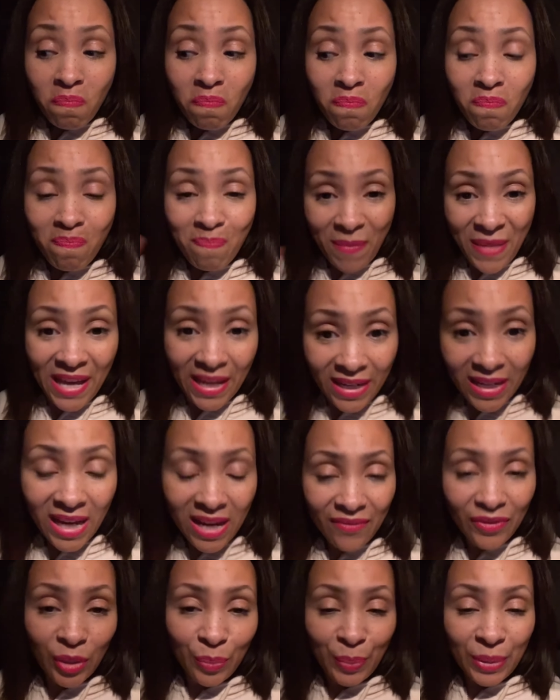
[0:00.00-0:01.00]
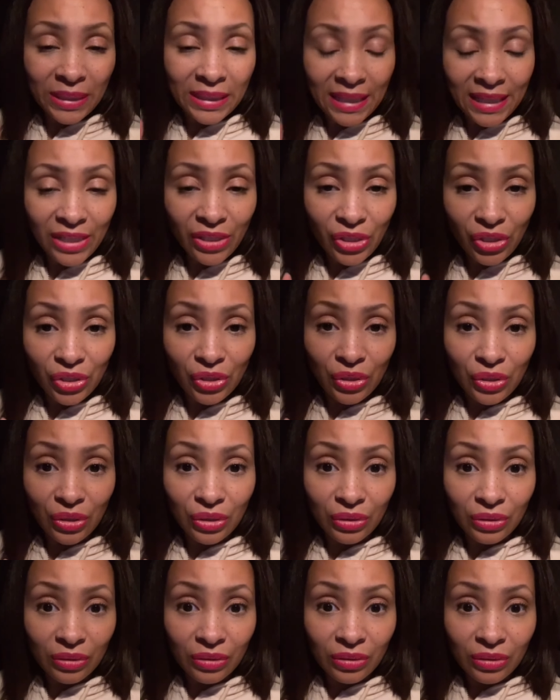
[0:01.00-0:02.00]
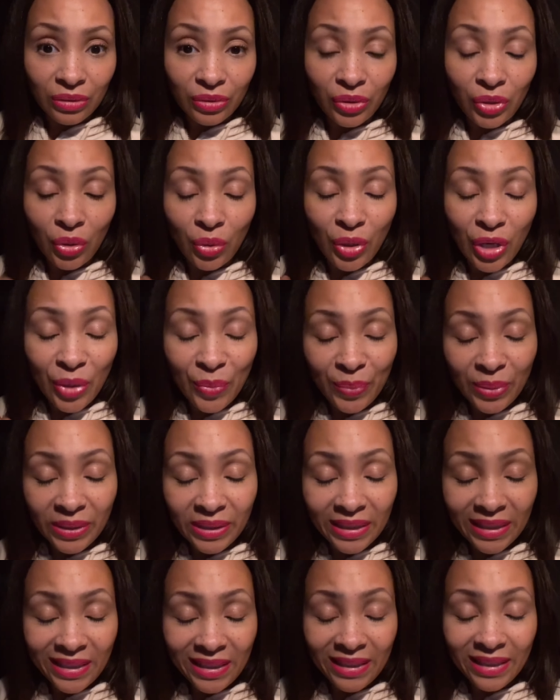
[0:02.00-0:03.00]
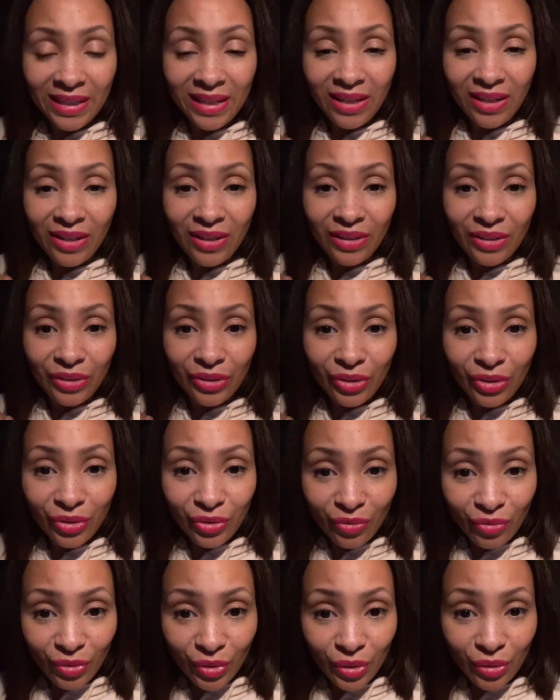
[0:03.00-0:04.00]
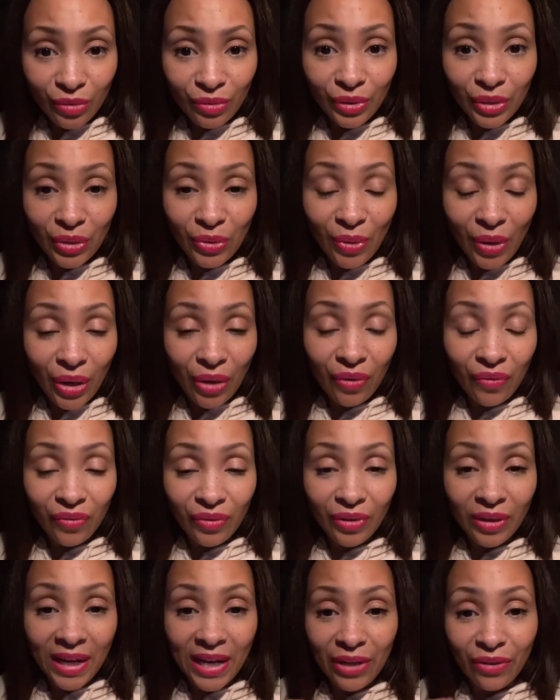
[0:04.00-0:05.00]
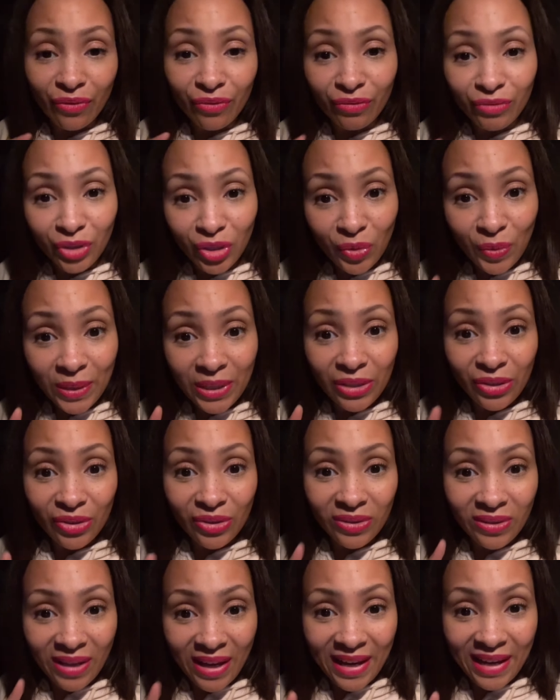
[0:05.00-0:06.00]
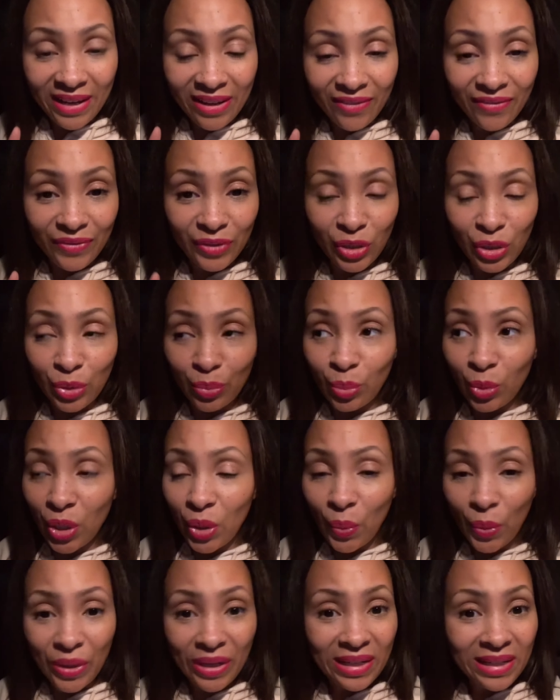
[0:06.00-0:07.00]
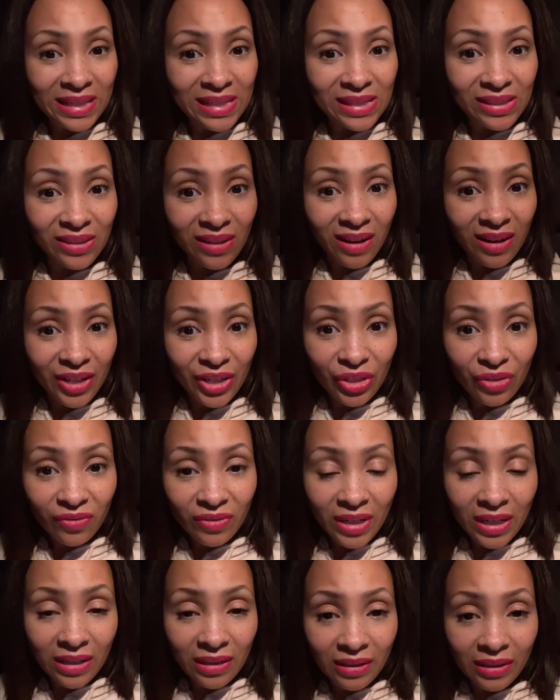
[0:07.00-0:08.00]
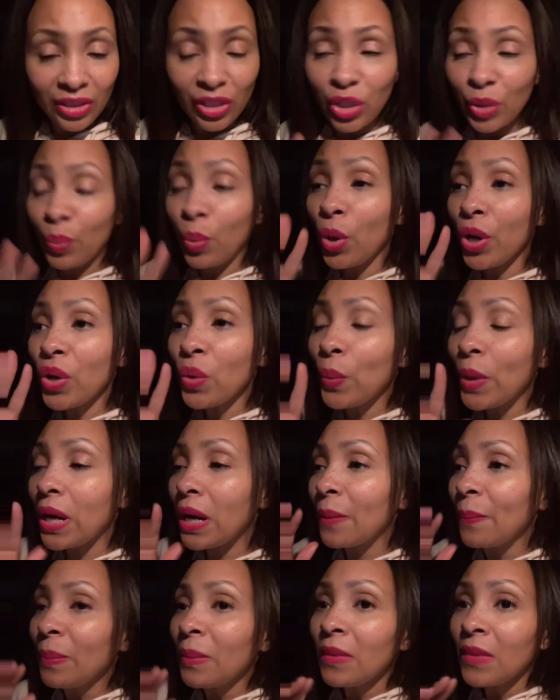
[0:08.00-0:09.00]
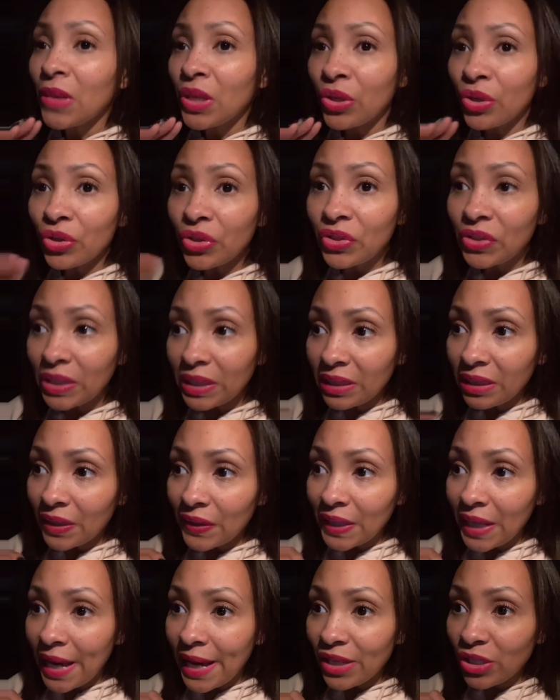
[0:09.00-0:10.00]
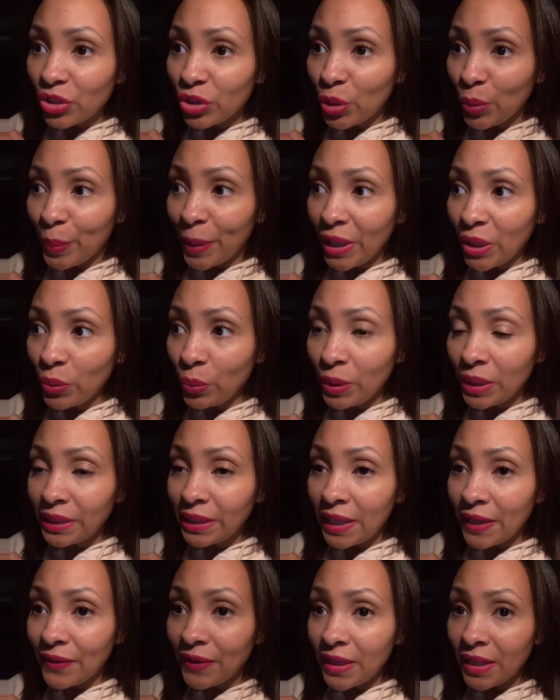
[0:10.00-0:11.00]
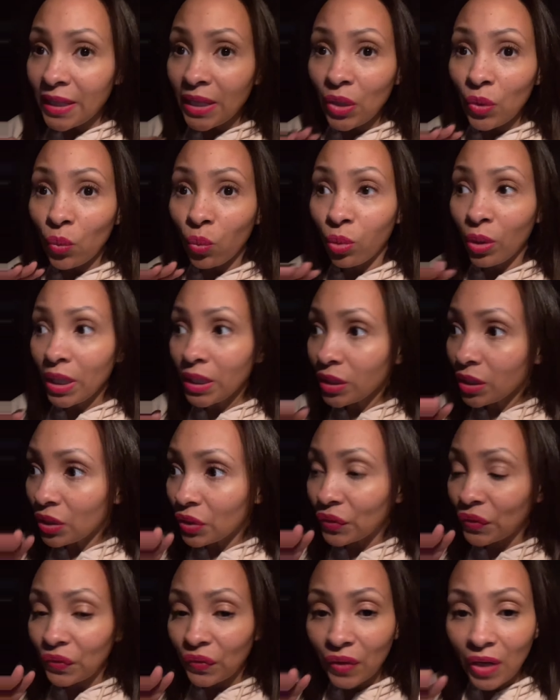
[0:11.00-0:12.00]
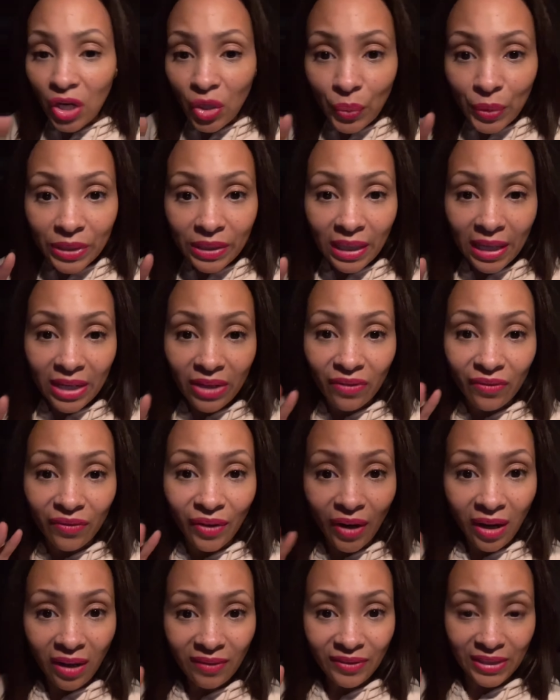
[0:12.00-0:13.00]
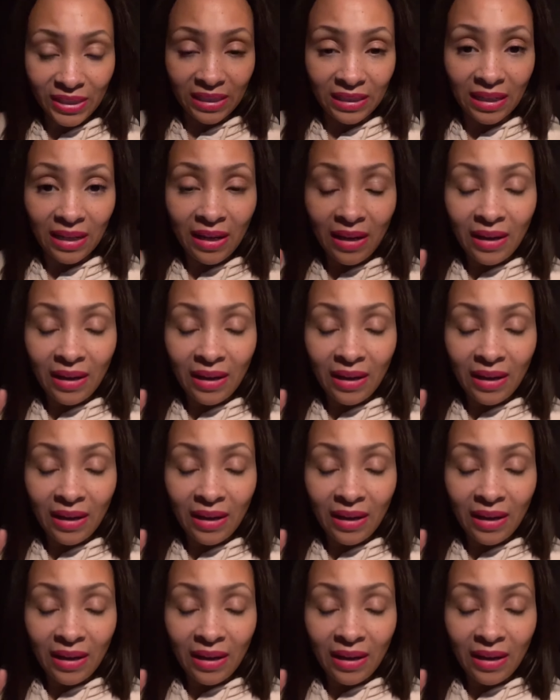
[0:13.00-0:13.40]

Men have the potential to completely screw you over and ruin your life to the point where it is unrecon to the point where you're sitting on the edge of your bed one day thinking, "What the fuck was I involved in?"